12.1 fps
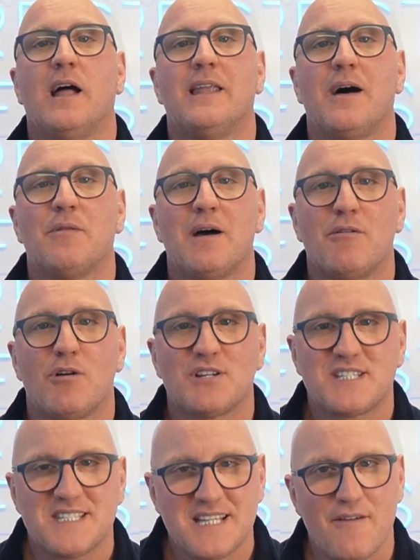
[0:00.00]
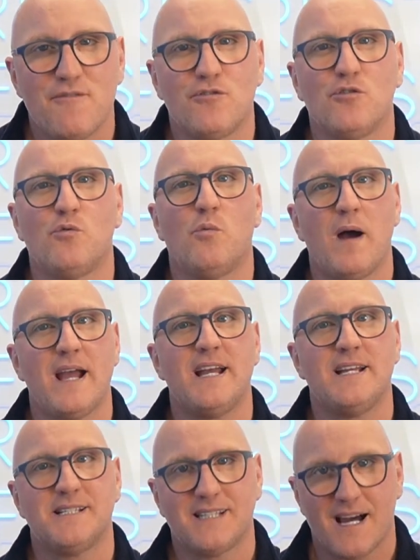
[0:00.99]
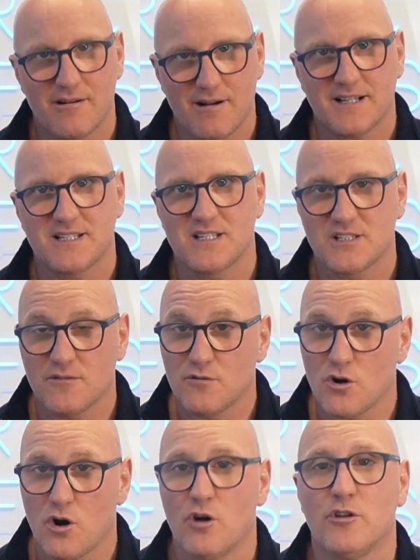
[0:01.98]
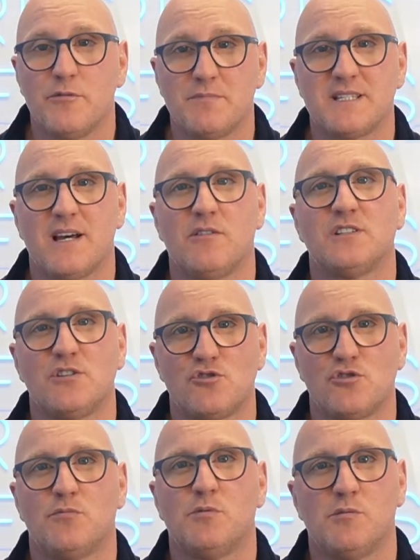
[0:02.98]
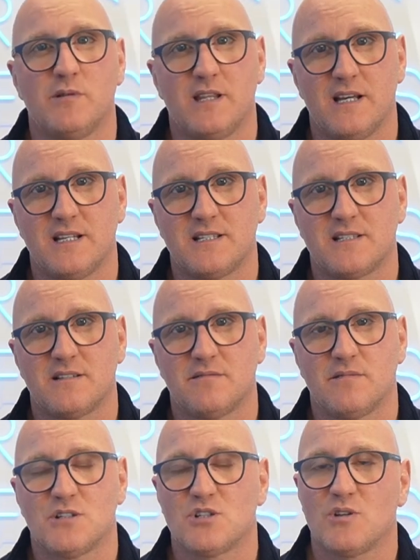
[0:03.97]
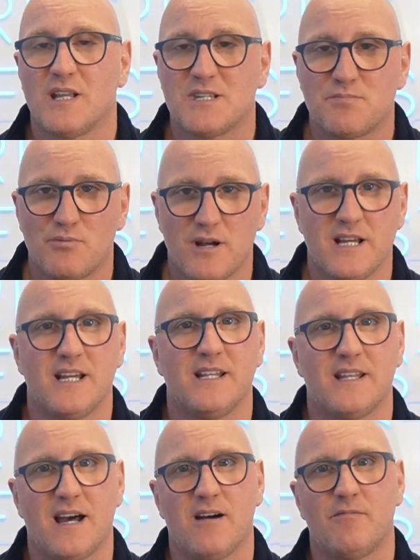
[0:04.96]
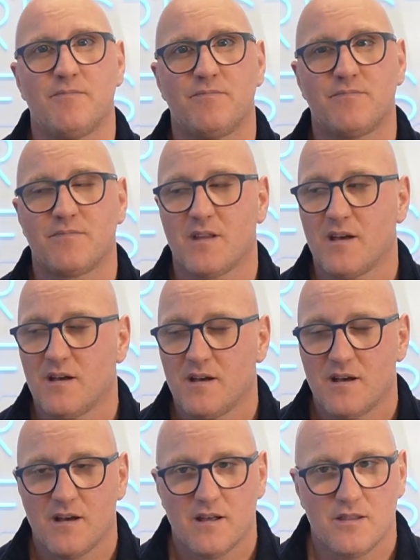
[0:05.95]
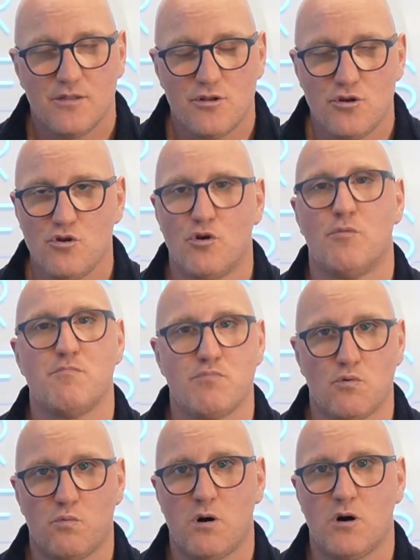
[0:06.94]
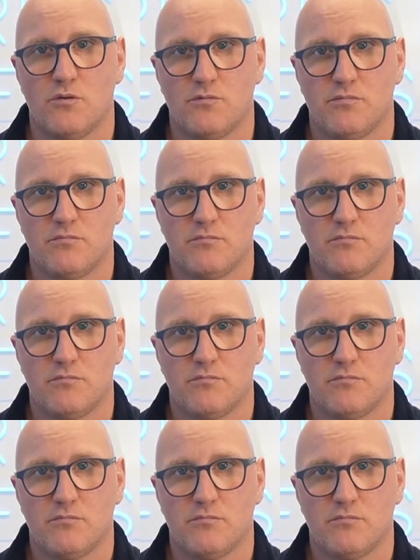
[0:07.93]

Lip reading: Now, there are several ways directors have gotten themselves in trouble with this. So let's break it down. The number one,